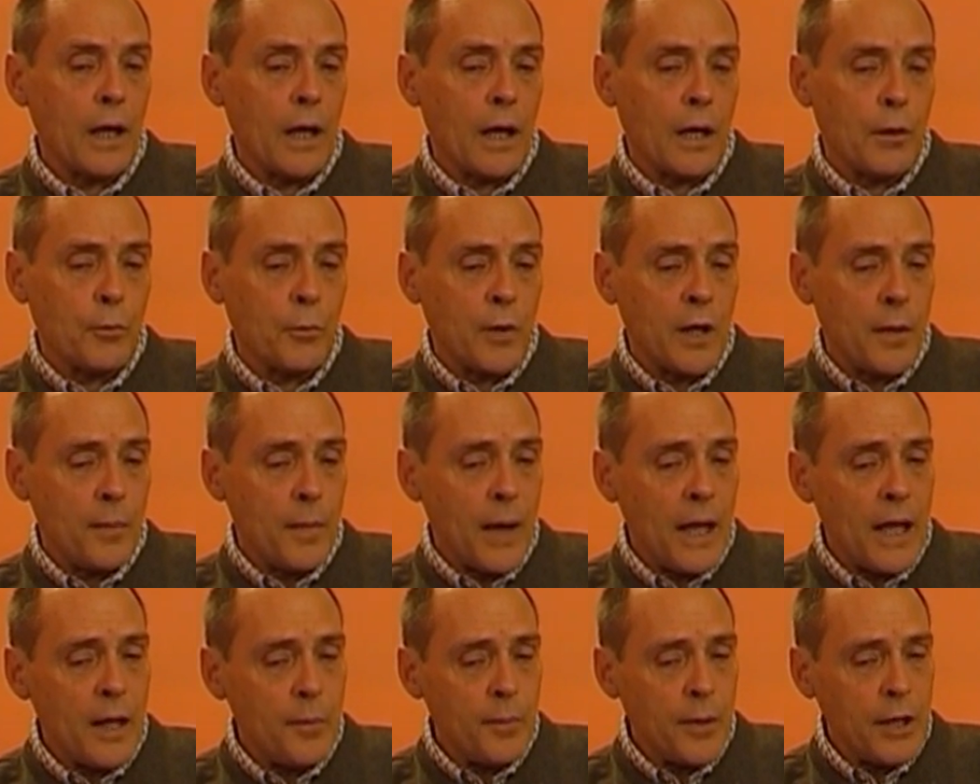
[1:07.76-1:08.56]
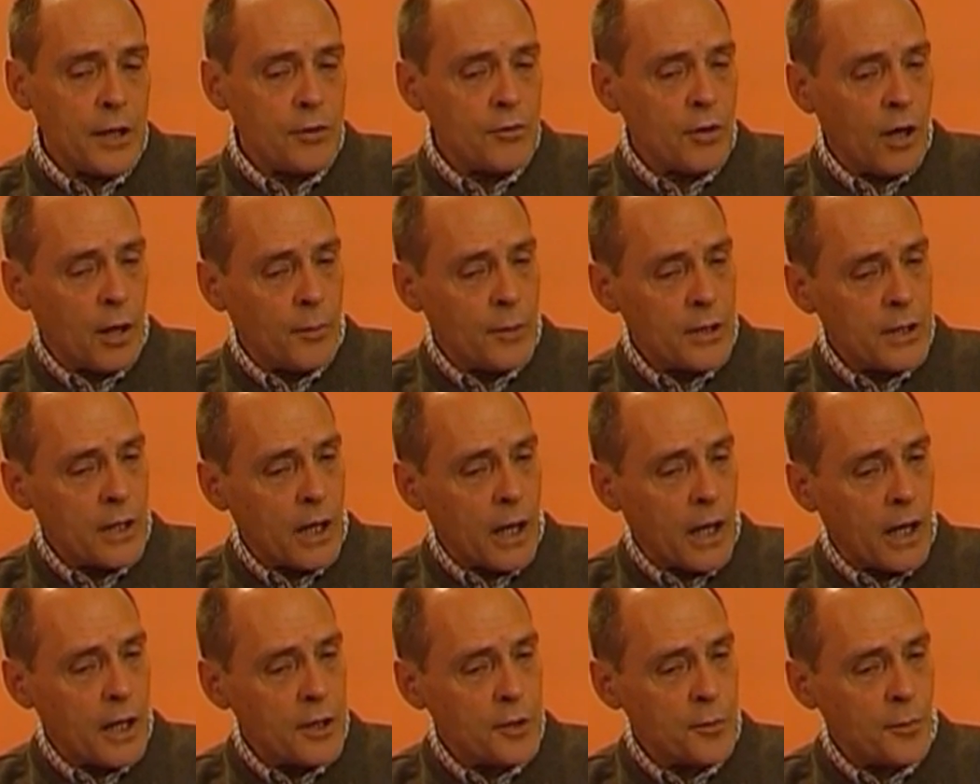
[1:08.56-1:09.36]
We may be
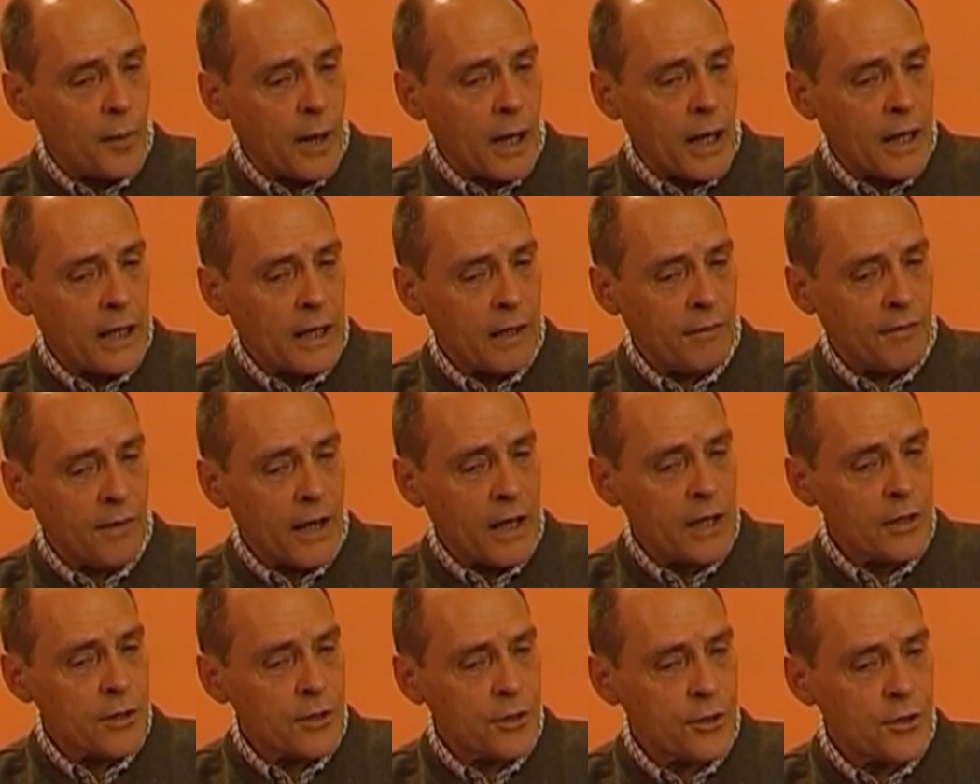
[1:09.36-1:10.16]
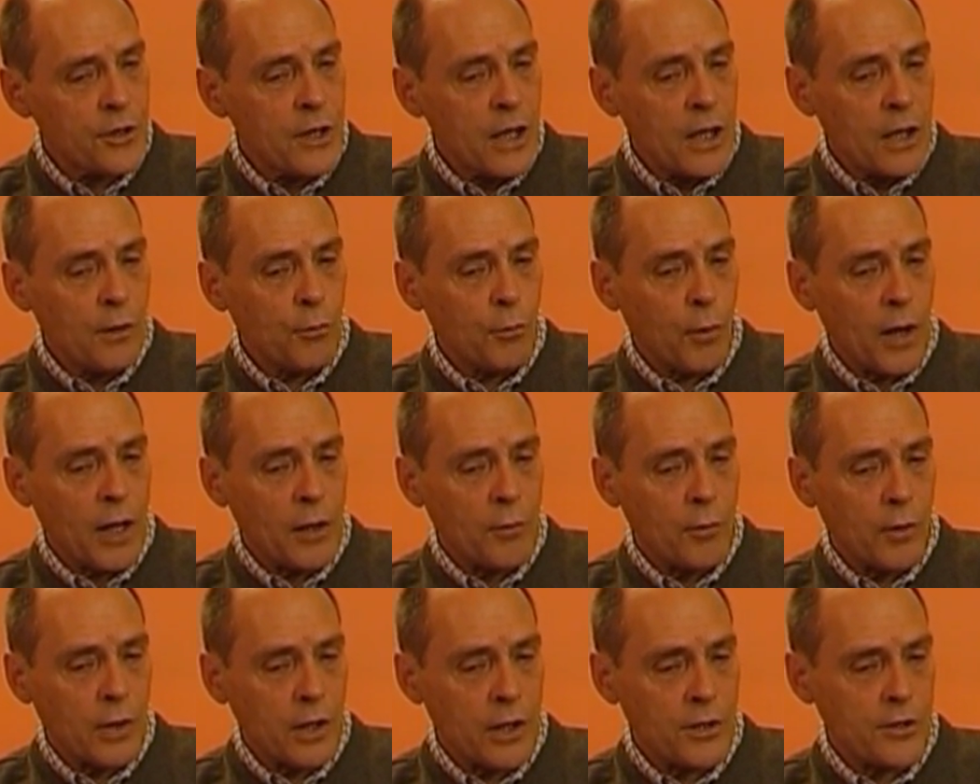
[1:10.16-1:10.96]
traumatized by events when
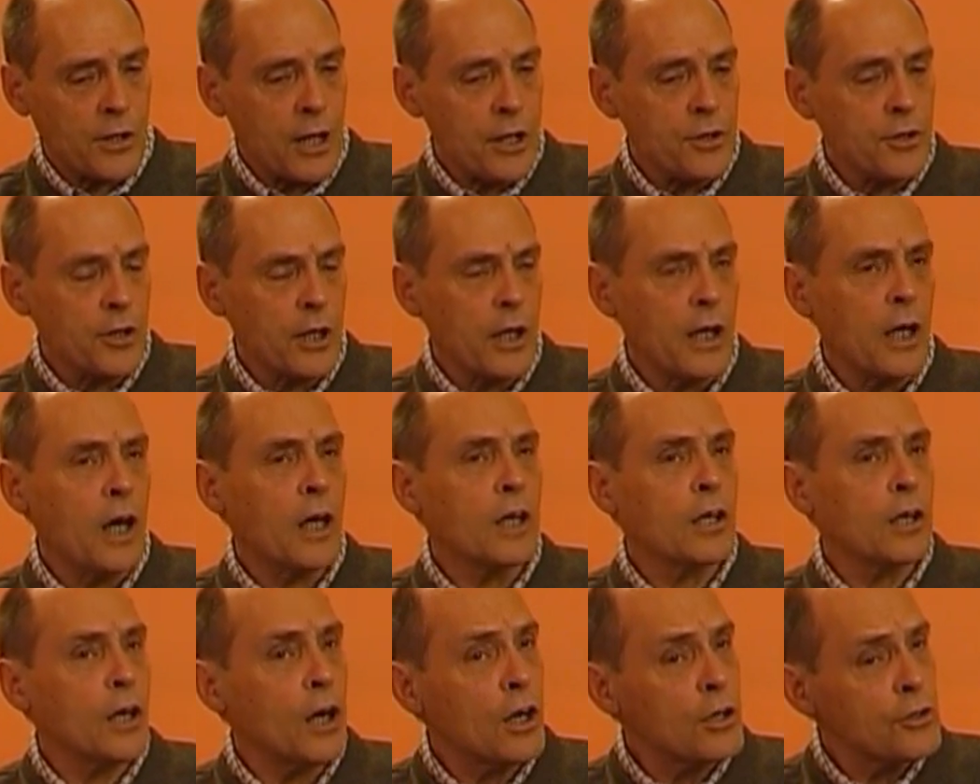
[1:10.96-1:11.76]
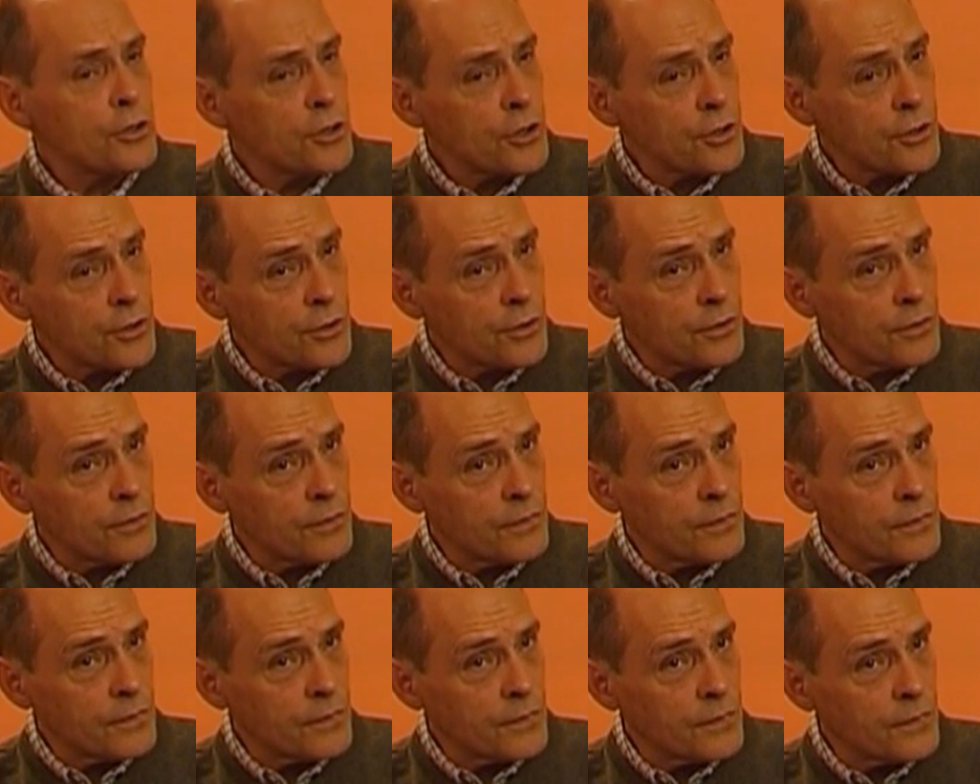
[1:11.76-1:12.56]
we're essentially unconscious,
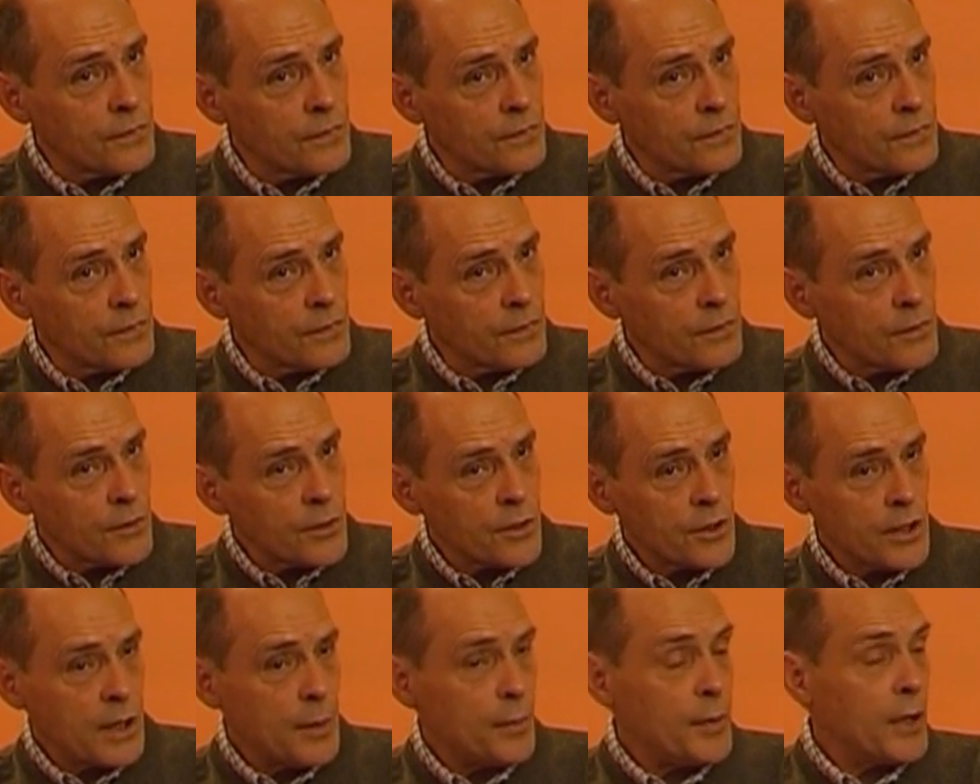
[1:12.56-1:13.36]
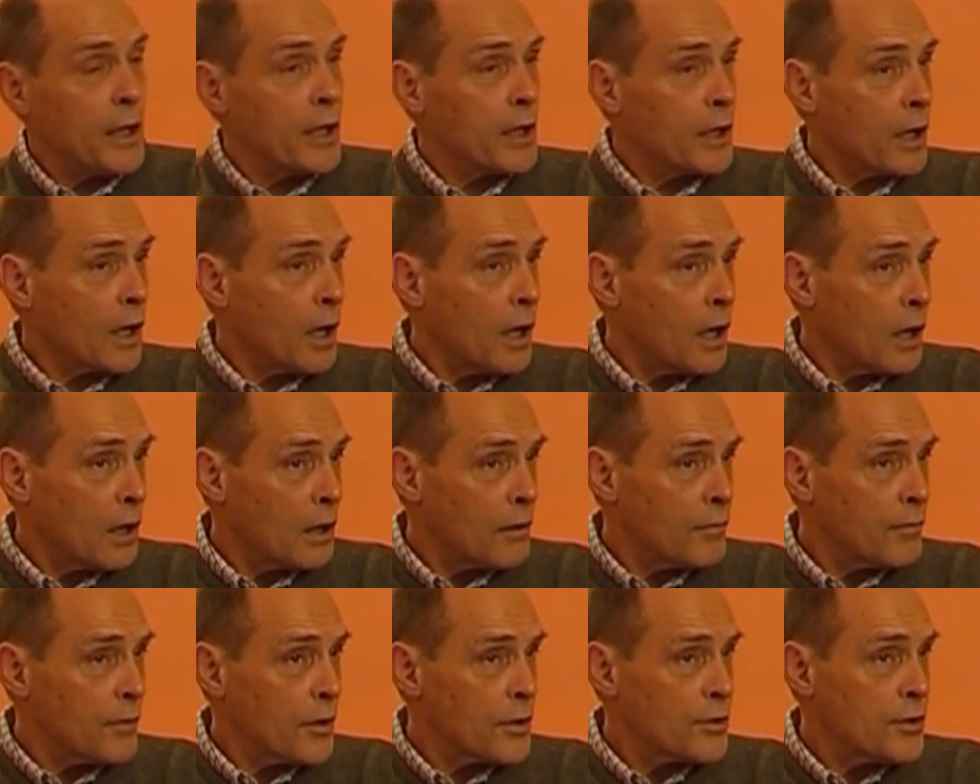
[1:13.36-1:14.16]
sleeping in a car,
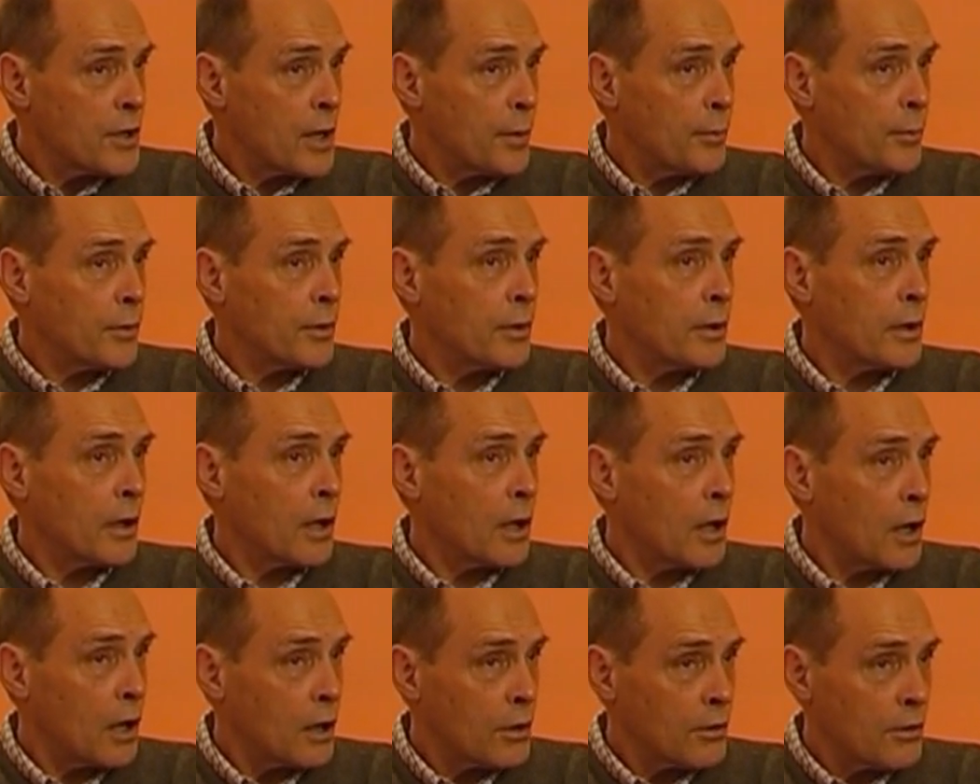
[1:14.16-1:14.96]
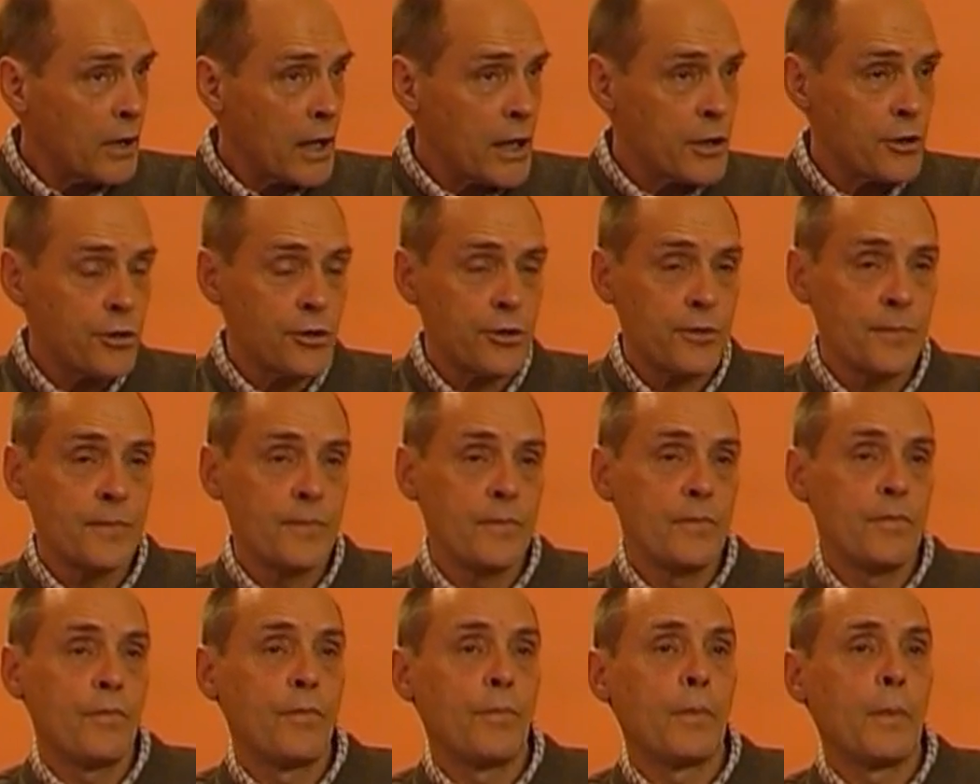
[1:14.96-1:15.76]
for example, in a car crash,
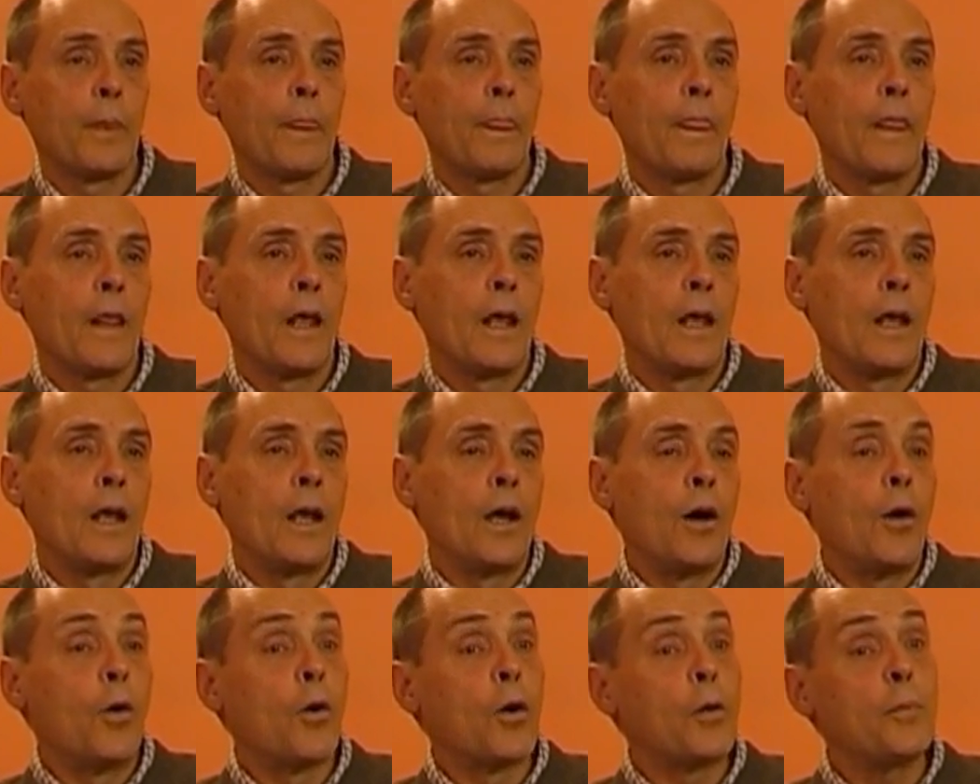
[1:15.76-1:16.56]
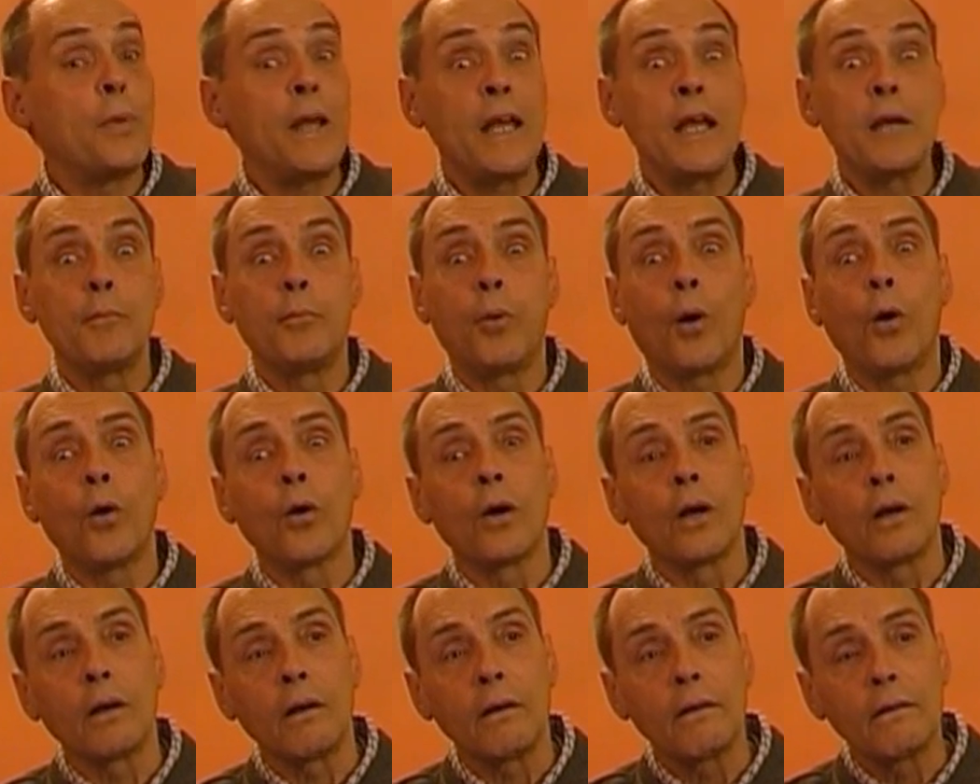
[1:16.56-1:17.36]
or being born,